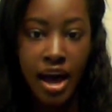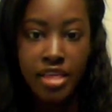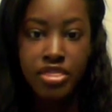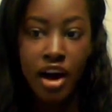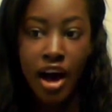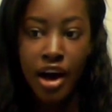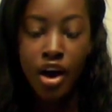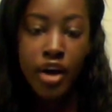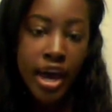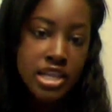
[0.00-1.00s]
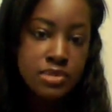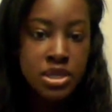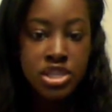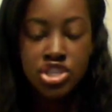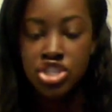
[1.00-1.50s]
I thought, okay, it's
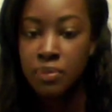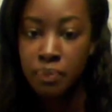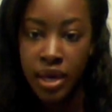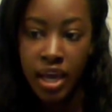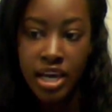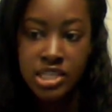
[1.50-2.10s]
been in shipping,